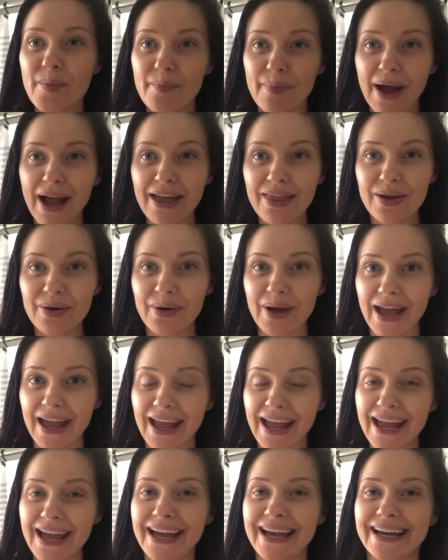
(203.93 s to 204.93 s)
By the
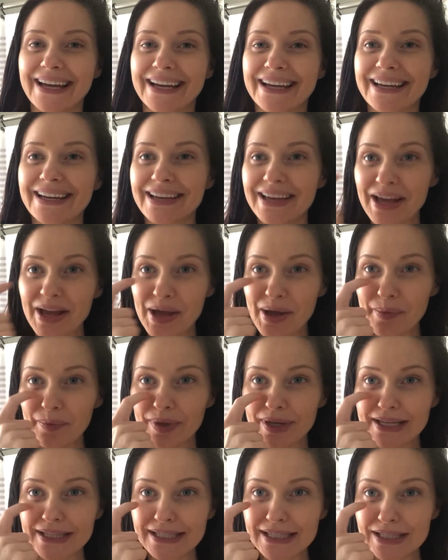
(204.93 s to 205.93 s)
way,
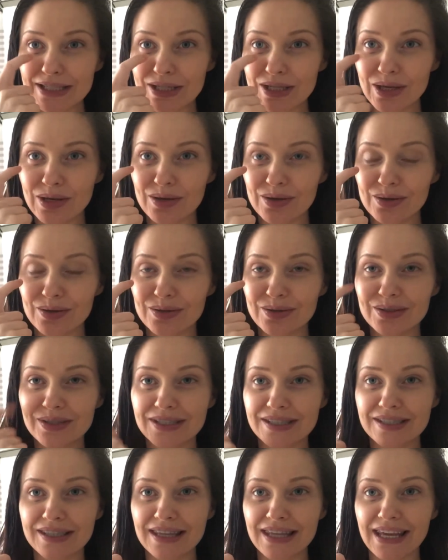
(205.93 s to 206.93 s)
please
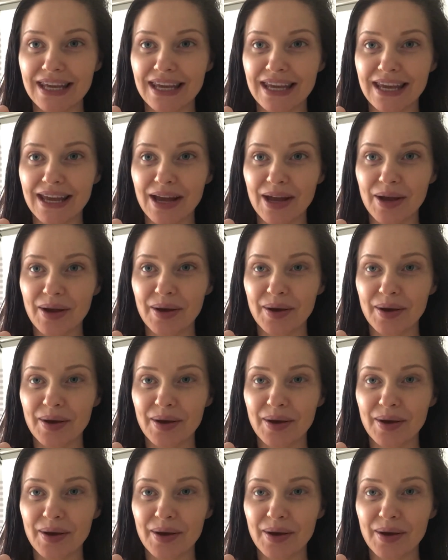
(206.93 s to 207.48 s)
excuse the